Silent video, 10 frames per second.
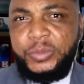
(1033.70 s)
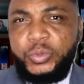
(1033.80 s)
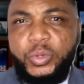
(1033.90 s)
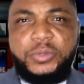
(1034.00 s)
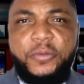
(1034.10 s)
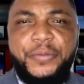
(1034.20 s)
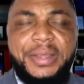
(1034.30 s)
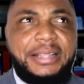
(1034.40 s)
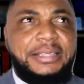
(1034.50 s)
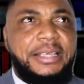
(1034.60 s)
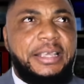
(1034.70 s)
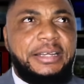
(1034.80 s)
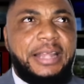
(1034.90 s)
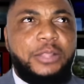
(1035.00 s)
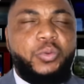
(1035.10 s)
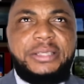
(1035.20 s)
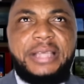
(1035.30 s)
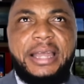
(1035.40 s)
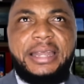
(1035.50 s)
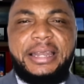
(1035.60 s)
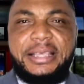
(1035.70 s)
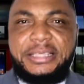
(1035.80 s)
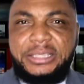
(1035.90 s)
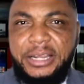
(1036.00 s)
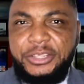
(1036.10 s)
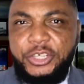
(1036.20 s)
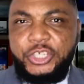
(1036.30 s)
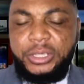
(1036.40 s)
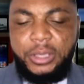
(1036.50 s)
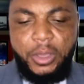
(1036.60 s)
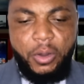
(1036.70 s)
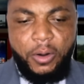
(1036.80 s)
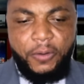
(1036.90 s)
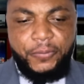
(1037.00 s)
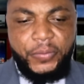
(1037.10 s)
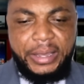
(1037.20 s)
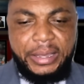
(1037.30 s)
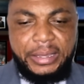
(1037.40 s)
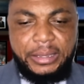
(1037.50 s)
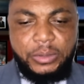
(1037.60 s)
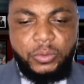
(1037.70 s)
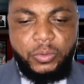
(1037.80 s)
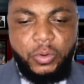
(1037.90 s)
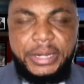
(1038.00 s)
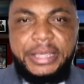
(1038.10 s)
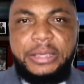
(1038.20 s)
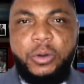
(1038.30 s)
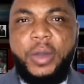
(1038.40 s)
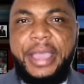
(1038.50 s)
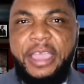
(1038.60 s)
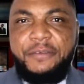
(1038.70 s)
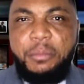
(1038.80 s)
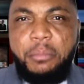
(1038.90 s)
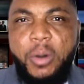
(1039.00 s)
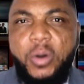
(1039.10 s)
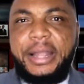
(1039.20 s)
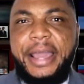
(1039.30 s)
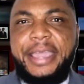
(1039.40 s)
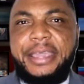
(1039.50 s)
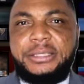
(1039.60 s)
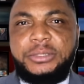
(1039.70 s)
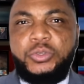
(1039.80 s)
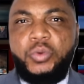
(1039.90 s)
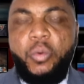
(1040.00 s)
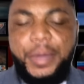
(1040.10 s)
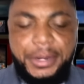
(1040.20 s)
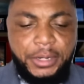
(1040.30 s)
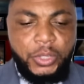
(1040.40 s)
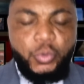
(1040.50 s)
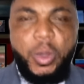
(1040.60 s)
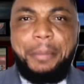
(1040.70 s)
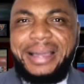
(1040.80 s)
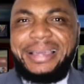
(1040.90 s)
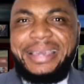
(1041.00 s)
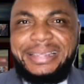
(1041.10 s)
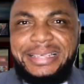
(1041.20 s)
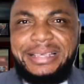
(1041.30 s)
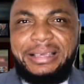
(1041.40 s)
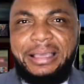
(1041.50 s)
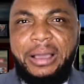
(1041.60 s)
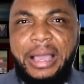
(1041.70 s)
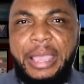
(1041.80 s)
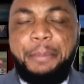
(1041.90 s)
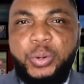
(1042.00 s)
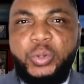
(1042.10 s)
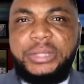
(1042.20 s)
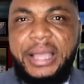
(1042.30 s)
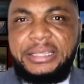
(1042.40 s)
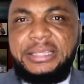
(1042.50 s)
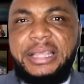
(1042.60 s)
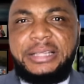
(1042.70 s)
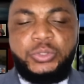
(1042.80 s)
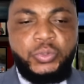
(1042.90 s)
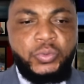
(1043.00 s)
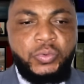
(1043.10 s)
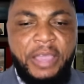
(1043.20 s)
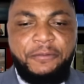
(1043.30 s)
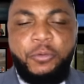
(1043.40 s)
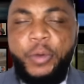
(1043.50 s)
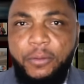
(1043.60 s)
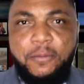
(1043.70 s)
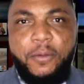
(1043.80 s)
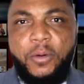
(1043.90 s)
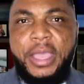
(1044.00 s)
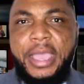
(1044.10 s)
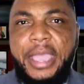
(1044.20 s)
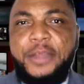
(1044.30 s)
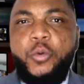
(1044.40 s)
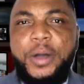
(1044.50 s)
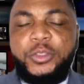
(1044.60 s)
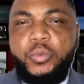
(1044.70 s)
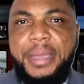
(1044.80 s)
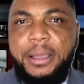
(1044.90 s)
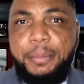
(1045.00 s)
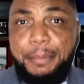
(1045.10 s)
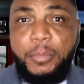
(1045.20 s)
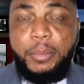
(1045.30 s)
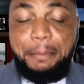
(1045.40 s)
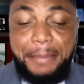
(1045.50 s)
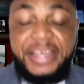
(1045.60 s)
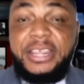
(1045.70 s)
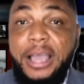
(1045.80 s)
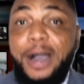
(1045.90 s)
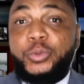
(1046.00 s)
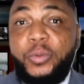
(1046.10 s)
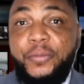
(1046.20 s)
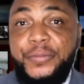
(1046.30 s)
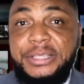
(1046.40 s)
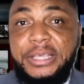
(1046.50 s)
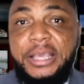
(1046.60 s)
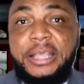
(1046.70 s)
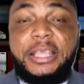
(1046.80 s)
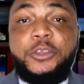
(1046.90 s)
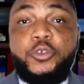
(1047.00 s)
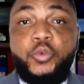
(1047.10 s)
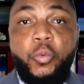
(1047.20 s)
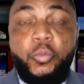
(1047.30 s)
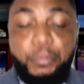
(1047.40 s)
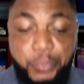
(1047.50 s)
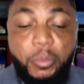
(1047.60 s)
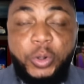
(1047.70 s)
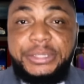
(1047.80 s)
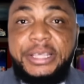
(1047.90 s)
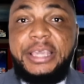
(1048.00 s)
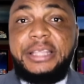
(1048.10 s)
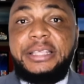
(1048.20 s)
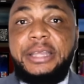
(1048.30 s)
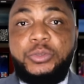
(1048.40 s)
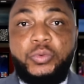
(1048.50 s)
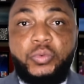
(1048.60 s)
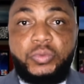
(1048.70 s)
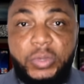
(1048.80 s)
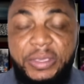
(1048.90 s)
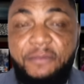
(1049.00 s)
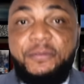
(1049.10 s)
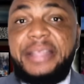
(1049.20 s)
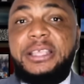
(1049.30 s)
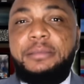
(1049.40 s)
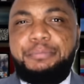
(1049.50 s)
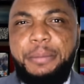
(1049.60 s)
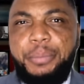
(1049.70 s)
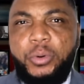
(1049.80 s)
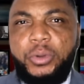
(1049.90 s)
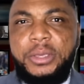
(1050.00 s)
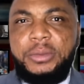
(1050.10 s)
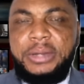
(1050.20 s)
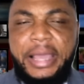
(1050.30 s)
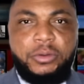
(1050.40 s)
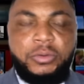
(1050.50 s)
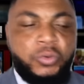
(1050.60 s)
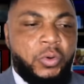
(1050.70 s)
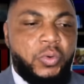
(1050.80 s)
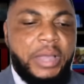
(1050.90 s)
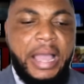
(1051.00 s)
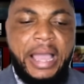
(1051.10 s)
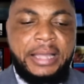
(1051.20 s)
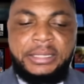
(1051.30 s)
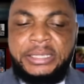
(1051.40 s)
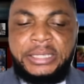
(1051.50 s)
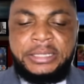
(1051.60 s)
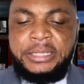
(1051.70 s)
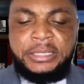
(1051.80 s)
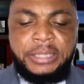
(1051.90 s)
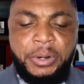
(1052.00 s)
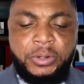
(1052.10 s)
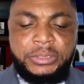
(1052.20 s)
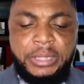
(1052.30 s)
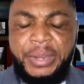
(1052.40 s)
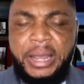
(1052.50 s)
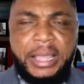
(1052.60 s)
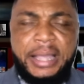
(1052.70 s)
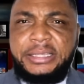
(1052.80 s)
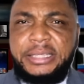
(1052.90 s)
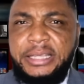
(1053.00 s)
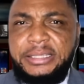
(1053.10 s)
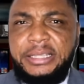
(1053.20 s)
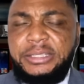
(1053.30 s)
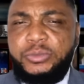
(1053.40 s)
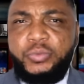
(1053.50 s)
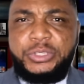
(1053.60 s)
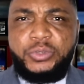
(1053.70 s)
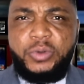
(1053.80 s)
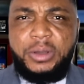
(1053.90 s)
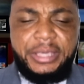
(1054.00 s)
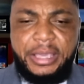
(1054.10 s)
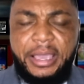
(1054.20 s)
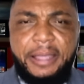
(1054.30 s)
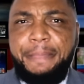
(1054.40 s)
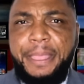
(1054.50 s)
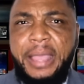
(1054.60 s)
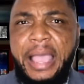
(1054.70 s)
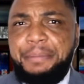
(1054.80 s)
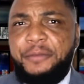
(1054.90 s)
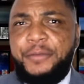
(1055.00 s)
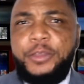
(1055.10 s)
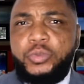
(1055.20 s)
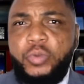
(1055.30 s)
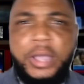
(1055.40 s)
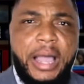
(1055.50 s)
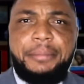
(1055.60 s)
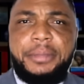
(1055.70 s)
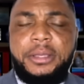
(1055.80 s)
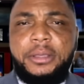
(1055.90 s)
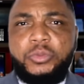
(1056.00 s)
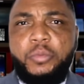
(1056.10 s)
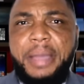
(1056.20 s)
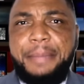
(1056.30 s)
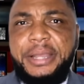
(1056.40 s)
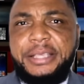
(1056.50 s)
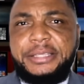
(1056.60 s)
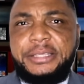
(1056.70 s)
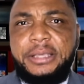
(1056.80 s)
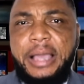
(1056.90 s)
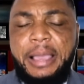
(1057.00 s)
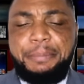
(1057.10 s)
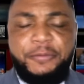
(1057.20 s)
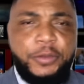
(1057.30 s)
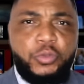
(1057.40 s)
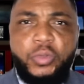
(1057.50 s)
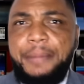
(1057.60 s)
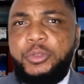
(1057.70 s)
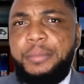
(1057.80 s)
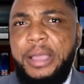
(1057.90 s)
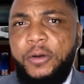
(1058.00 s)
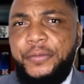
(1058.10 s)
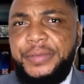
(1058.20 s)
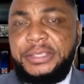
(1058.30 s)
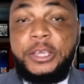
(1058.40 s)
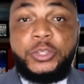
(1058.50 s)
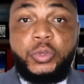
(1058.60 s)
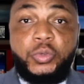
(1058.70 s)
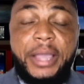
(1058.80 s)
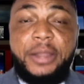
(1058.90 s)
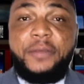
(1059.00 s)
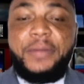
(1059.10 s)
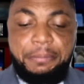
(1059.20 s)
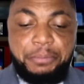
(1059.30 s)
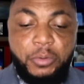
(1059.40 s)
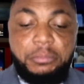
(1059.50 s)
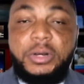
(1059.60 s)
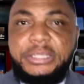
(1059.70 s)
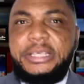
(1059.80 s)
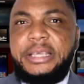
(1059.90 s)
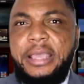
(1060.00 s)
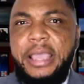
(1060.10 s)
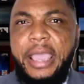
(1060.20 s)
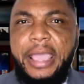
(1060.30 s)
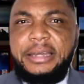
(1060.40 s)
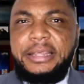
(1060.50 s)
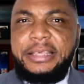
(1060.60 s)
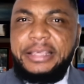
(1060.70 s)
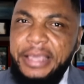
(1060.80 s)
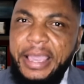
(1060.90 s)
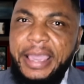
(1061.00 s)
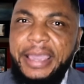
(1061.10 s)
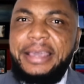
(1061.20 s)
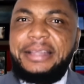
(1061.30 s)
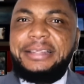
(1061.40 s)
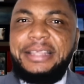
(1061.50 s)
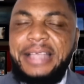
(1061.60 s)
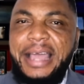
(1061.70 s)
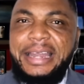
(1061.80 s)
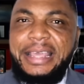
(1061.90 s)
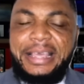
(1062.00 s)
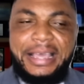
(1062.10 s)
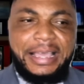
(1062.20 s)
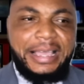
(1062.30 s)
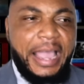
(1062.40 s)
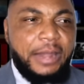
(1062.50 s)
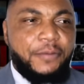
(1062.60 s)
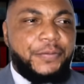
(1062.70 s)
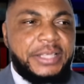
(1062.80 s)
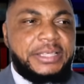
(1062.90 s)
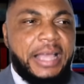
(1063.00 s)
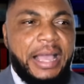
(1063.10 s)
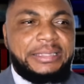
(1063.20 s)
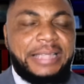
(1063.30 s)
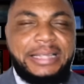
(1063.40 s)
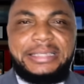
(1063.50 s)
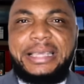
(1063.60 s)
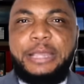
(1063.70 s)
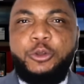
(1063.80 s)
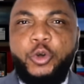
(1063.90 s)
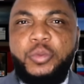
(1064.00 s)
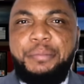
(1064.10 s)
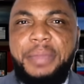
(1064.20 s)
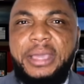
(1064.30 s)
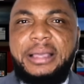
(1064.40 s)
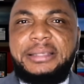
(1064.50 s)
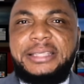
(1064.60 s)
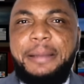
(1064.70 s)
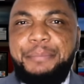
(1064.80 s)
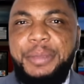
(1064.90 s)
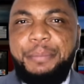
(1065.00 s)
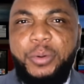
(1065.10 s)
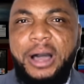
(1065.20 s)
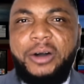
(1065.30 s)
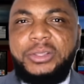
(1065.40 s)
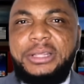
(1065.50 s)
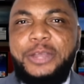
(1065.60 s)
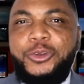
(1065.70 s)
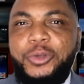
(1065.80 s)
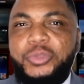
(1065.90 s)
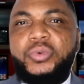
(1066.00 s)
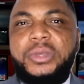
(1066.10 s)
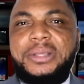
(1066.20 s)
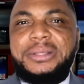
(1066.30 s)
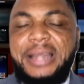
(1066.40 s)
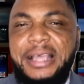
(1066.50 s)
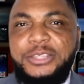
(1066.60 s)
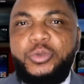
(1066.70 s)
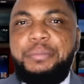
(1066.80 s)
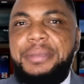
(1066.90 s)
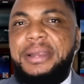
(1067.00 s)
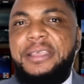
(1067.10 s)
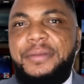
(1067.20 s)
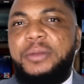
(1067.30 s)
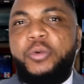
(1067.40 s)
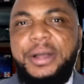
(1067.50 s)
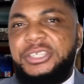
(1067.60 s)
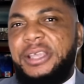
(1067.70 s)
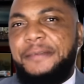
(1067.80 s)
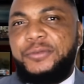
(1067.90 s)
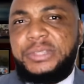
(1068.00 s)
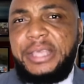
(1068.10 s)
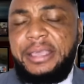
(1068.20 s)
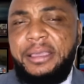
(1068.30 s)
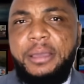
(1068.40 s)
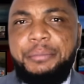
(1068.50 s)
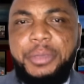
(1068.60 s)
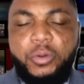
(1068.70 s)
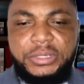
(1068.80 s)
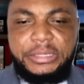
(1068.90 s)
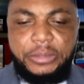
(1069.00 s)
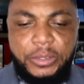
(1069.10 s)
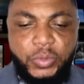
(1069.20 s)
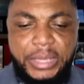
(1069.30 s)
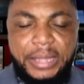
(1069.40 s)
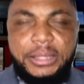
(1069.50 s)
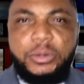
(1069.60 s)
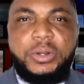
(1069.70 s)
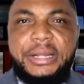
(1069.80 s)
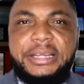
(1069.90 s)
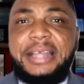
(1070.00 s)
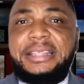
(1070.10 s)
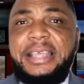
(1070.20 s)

don't you think that that was another strategy of uh, calling or having more clients. You know, when you are marketing a product that you have worked for and you want to make money out of it, then you promoting it and you inviting people like no look i can't discuss this about i mean i can't discuss this with you here i prefer you to come to my place I prefer you to come to my office. So you kind of like promoting. And here, these are the uh, kind of things uh, that can also make some people out there not to trust or believe in what she have to say because you can tell already that